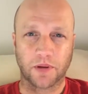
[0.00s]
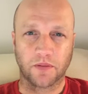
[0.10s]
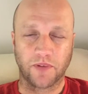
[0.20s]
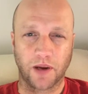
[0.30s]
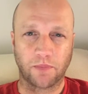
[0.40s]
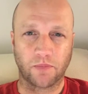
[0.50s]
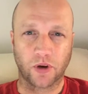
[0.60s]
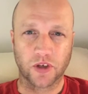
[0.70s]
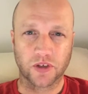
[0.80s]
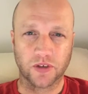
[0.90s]
but the FAB
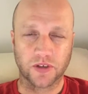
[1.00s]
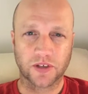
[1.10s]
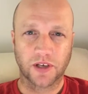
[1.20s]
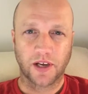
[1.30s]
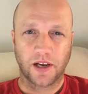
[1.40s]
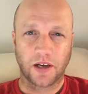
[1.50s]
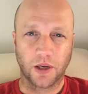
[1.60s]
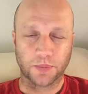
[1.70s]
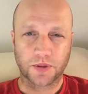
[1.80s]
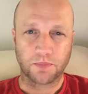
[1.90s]
Quotient
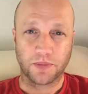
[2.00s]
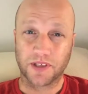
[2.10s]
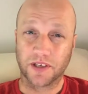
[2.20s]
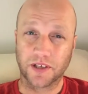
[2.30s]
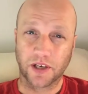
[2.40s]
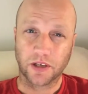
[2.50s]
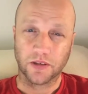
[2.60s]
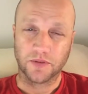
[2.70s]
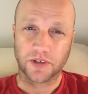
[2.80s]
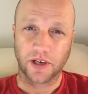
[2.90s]
helps busy
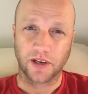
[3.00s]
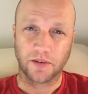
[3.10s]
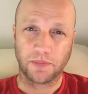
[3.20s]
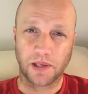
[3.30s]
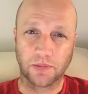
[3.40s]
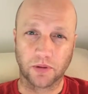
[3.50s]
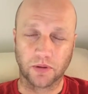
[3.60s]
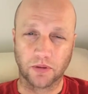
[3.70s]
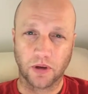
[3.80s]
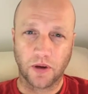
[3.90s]
executives and
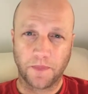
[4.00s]
people